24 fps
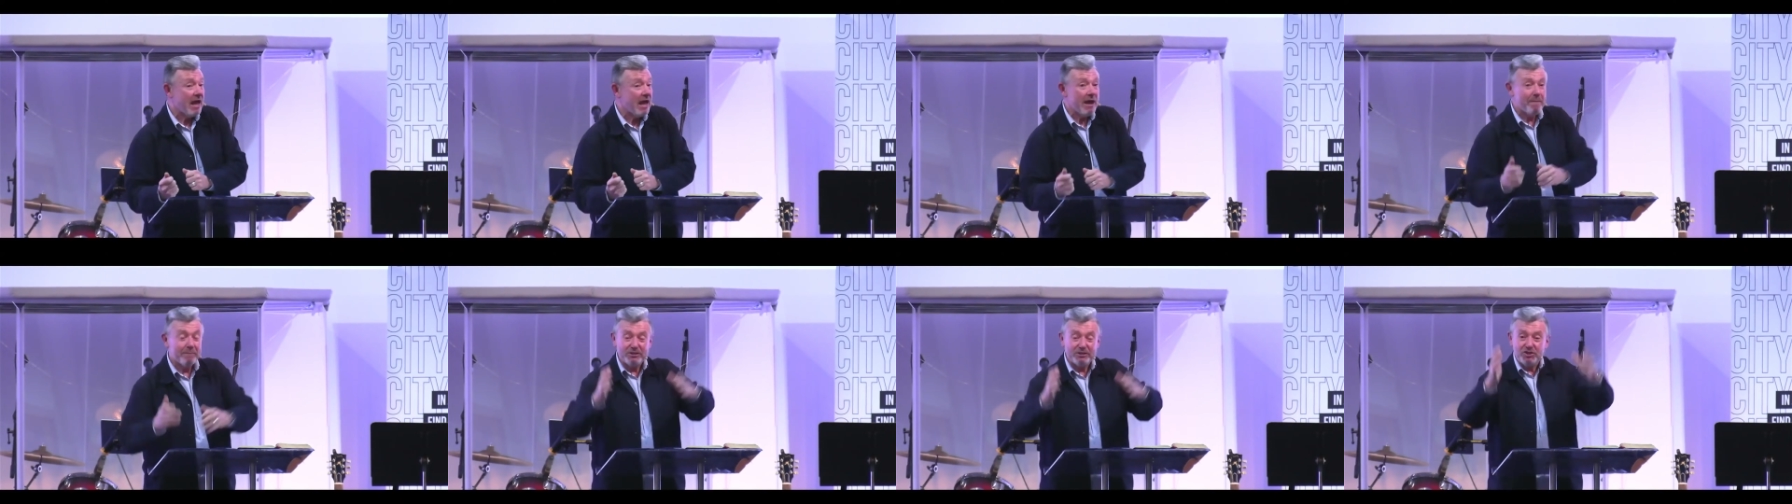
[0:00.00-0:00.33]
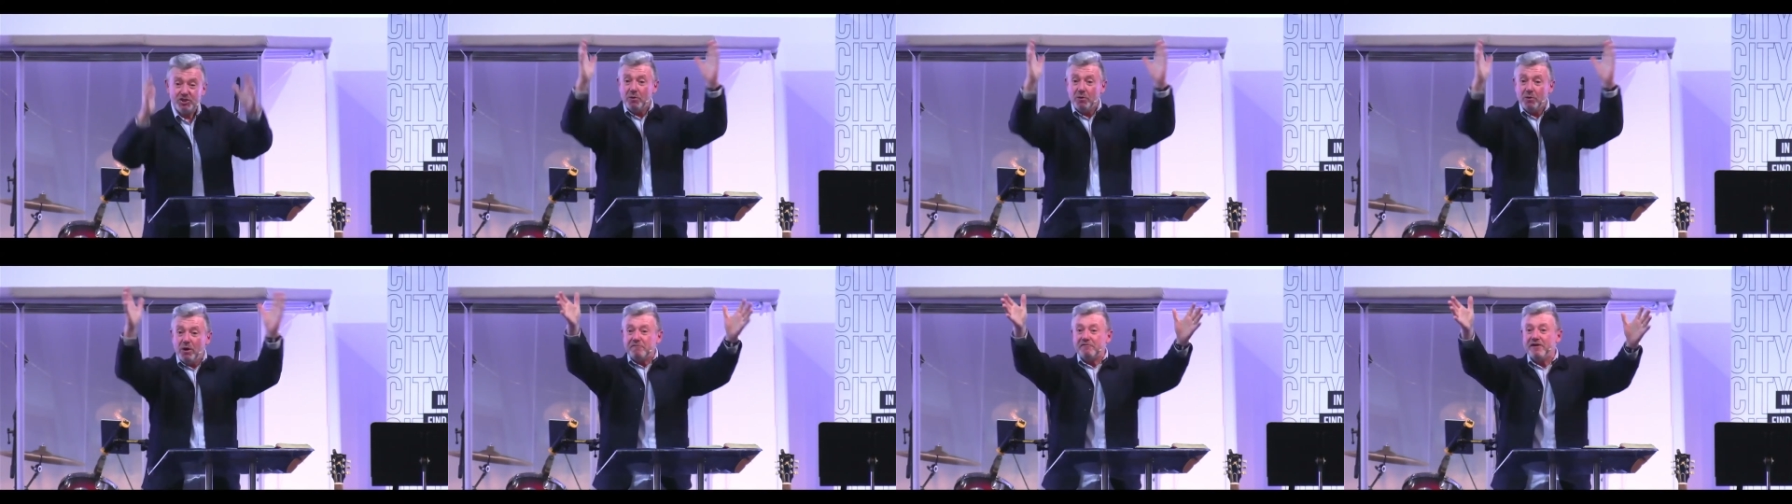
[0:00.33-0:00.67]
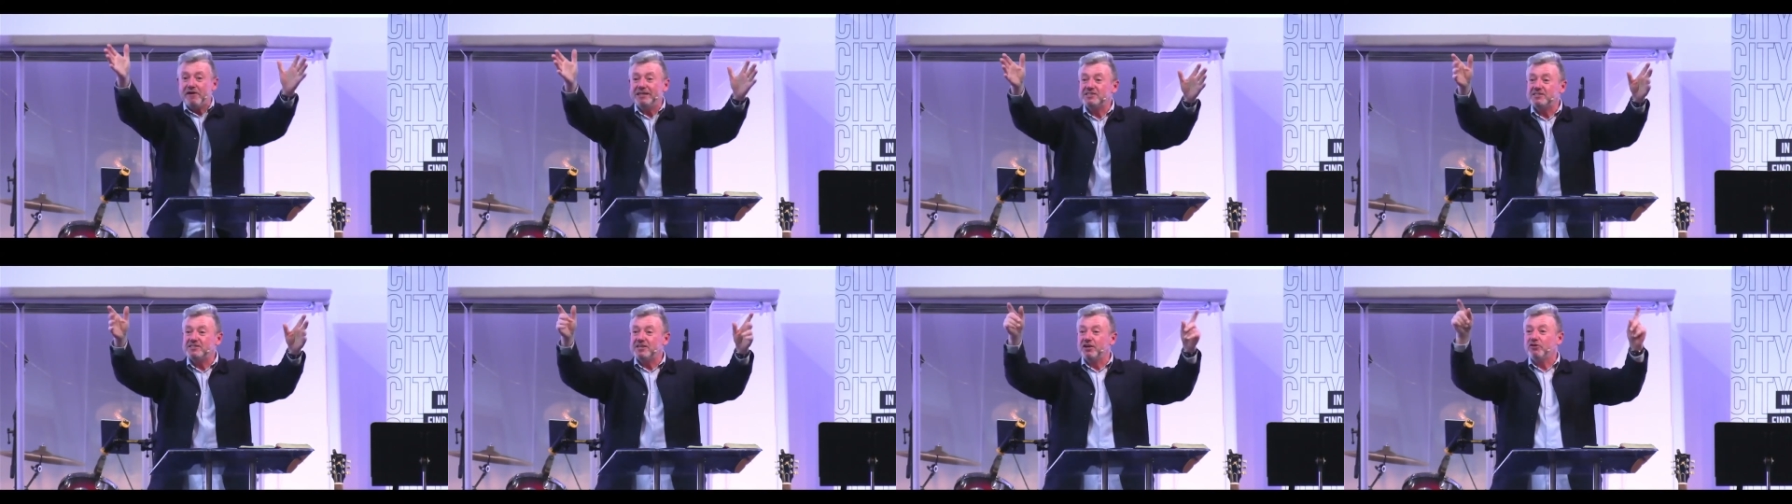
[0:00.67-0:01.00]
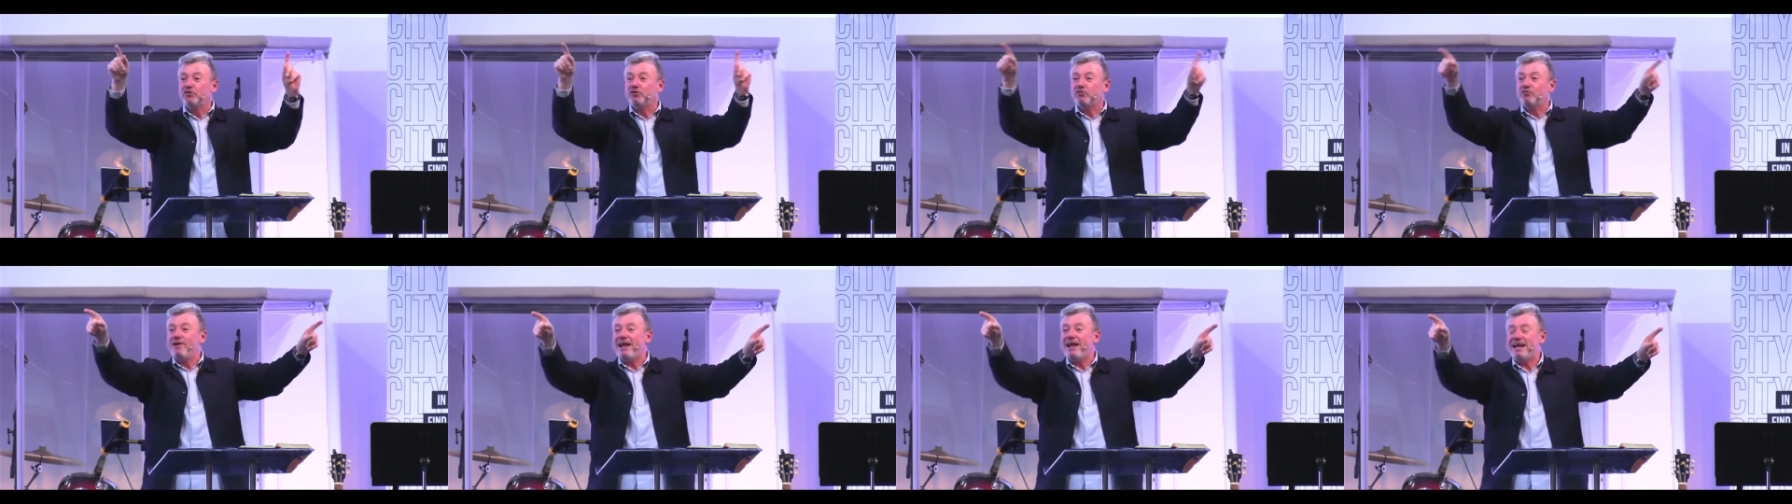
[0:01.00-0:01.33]
But you know what, friends? The
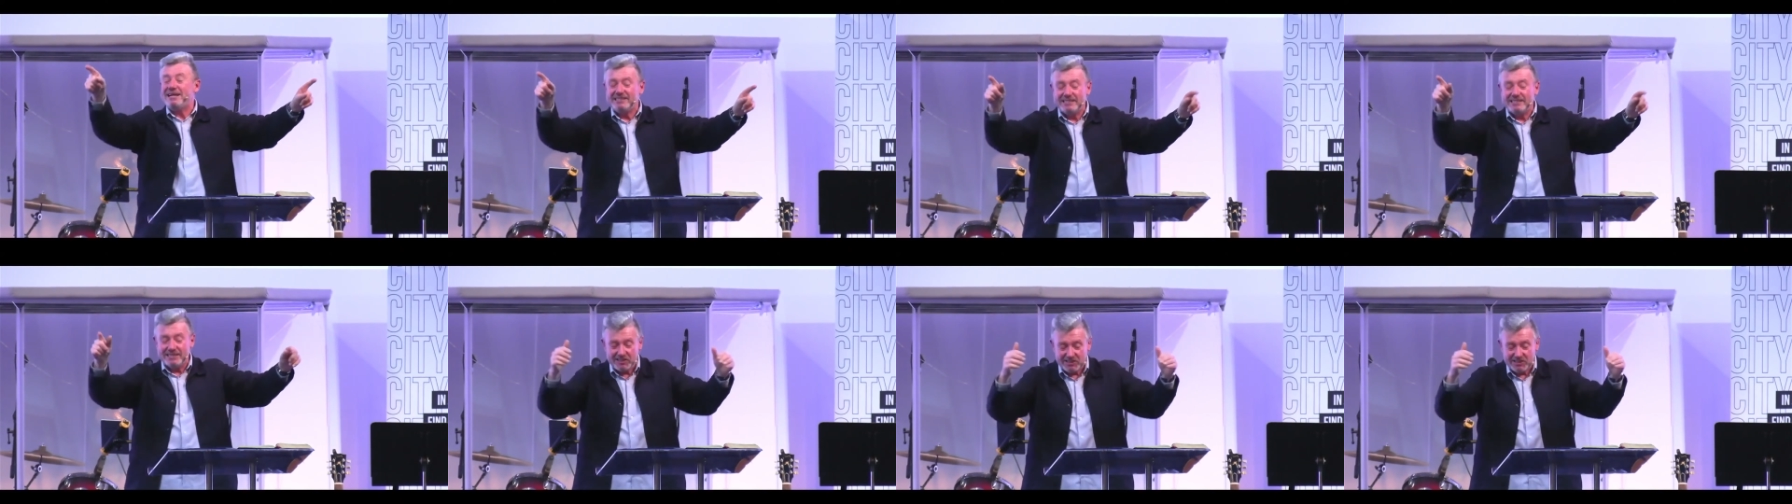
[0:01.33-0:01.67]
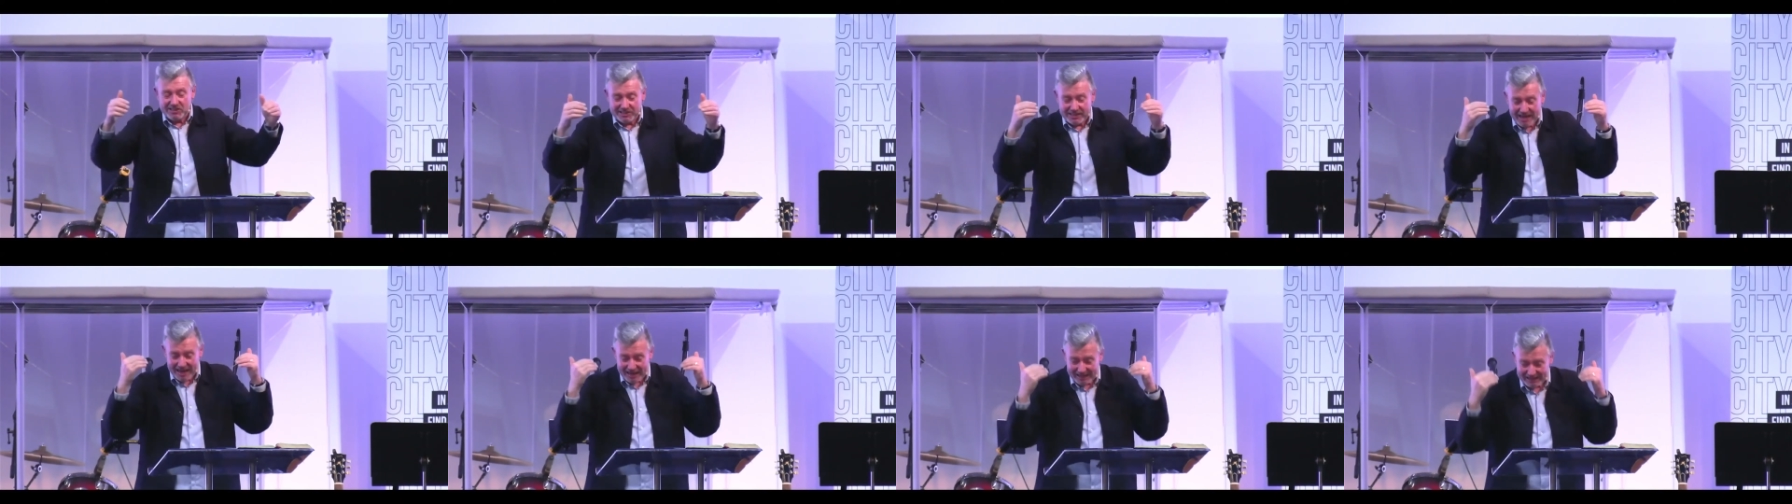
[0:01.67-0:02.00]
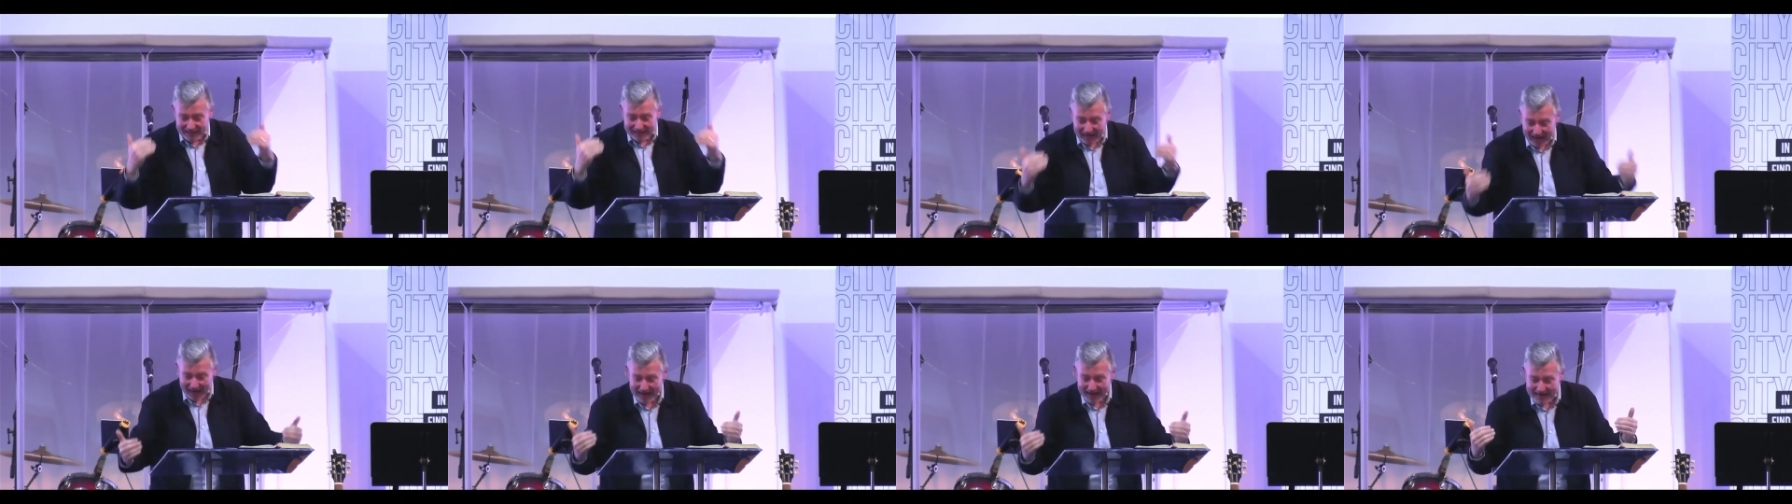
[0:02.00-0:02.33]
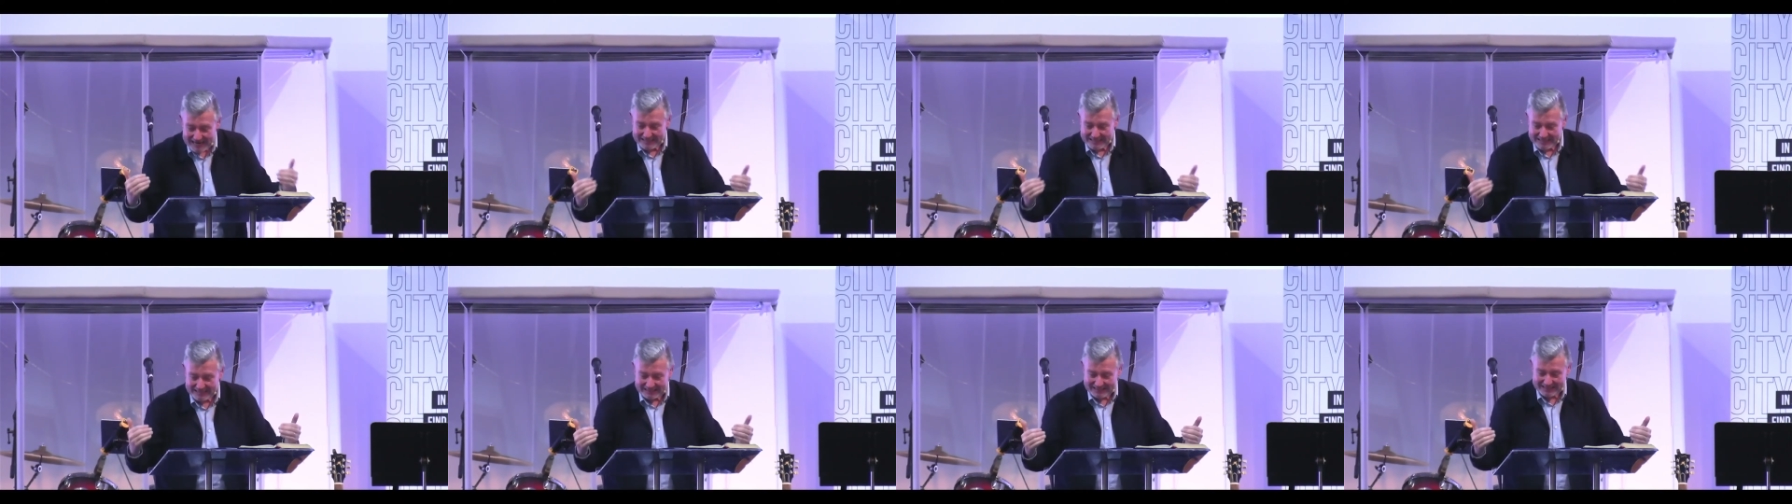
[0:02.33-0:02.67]
greatest
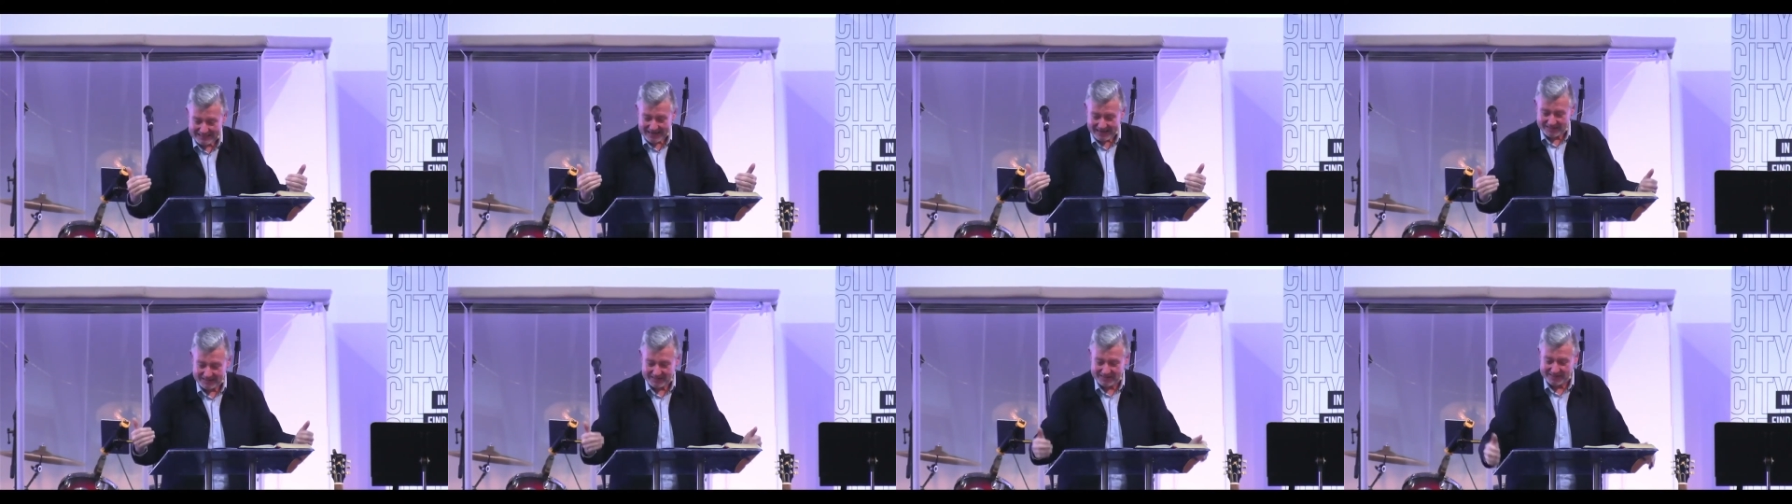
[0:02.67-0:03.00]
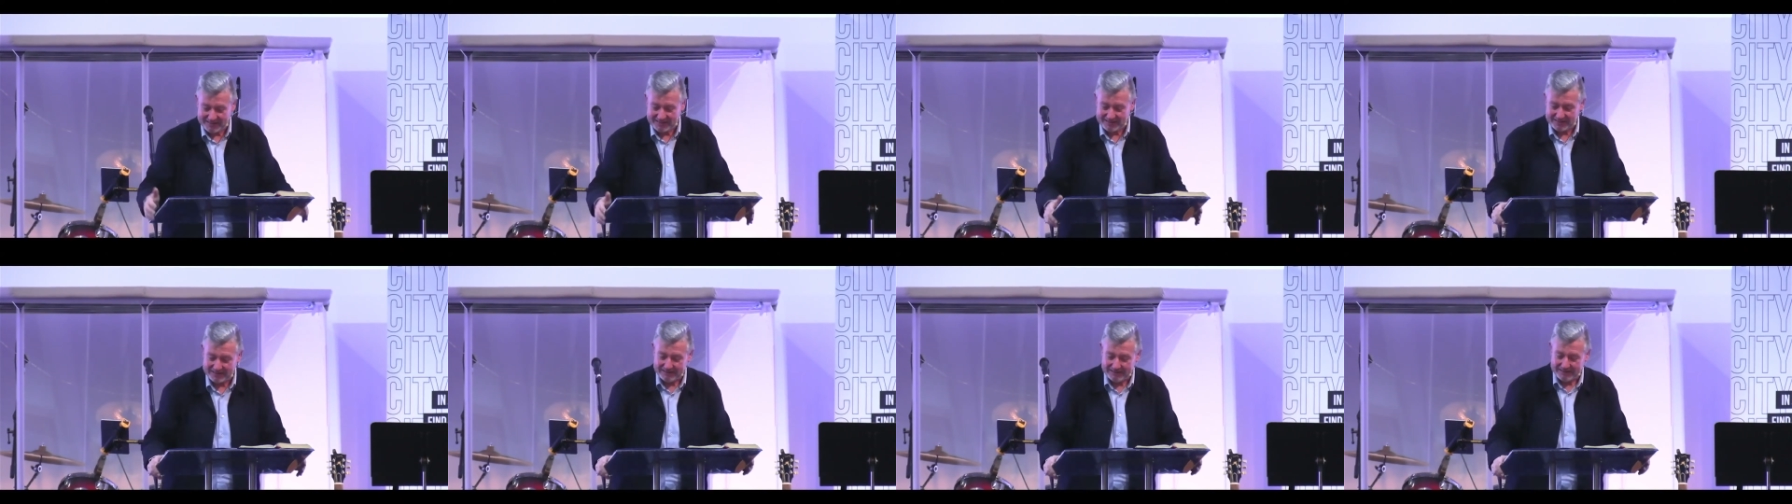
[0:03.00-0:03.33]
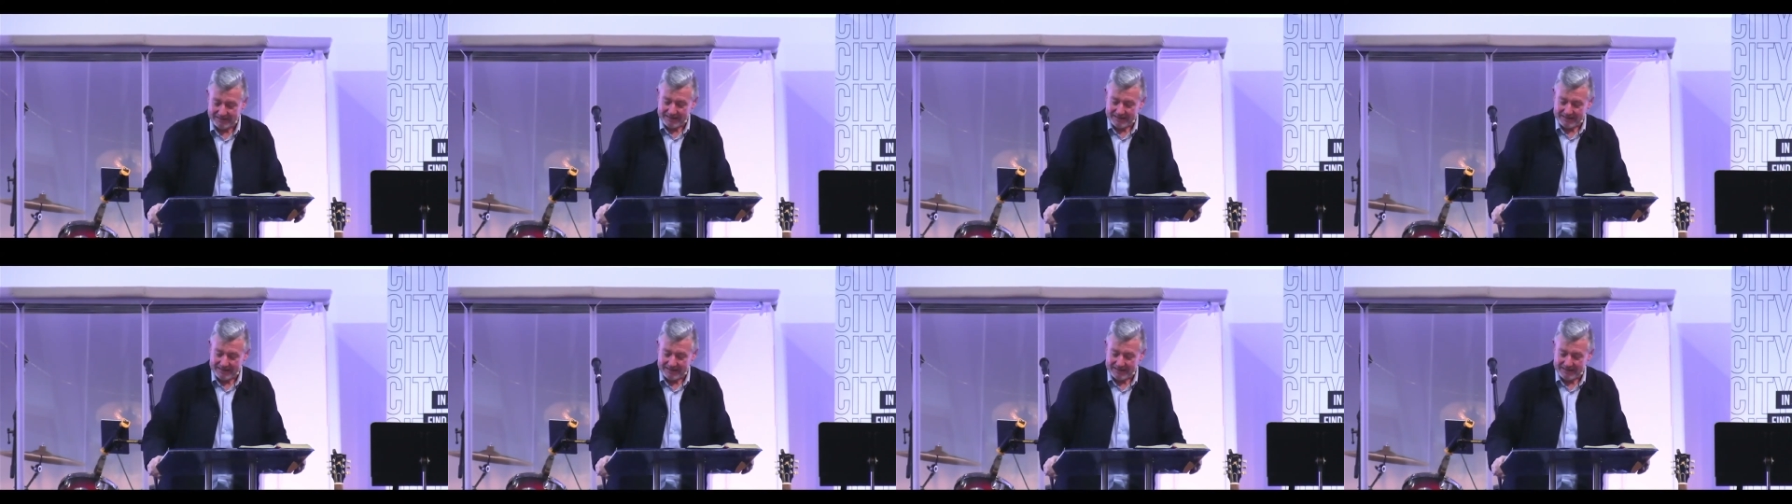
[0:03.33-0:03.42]
kindness